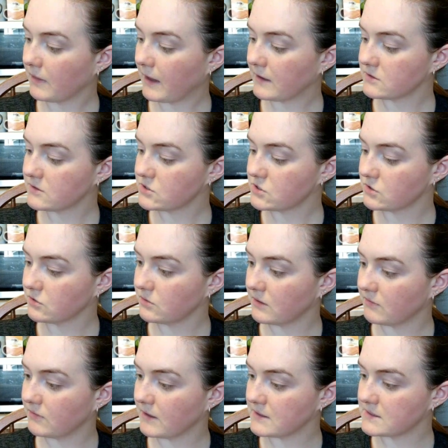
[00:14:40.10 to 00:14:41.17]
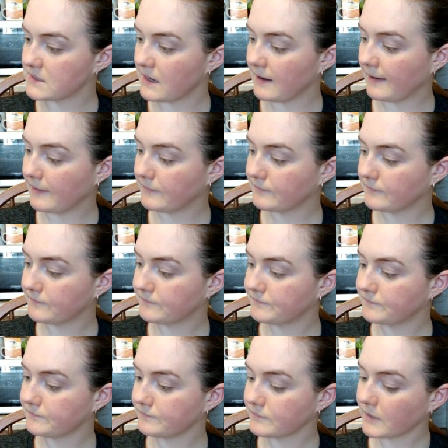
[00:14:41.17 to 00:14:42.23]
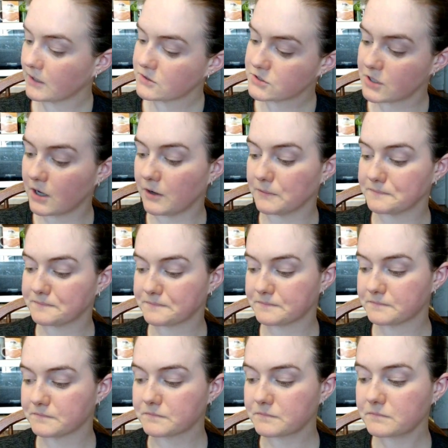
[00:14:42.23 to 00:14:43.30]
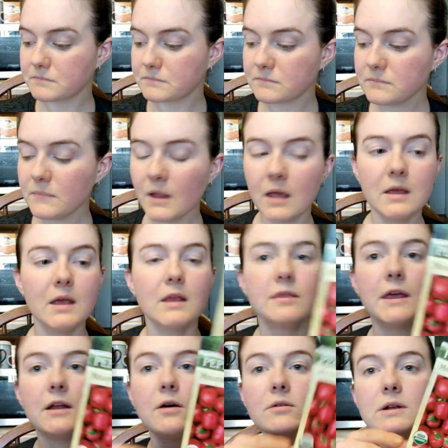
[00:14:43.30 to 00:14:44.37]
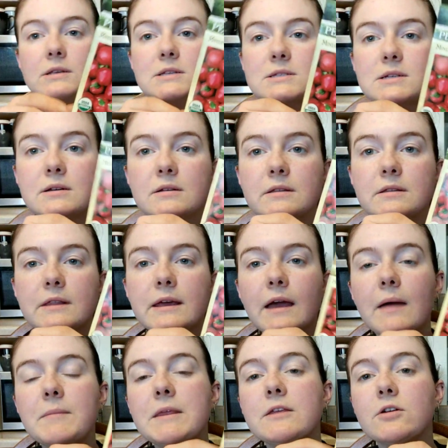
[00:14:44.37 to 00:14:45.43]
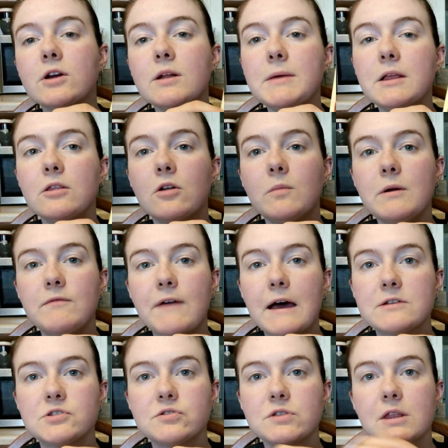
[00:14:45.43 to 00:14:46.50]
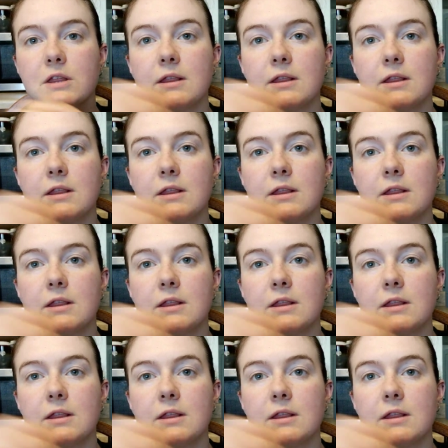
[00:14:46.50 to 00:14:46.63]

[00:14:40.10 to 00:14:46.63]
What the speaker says: that too, if they say. So they don't necessarily, I mean, they're going to be a little bit faster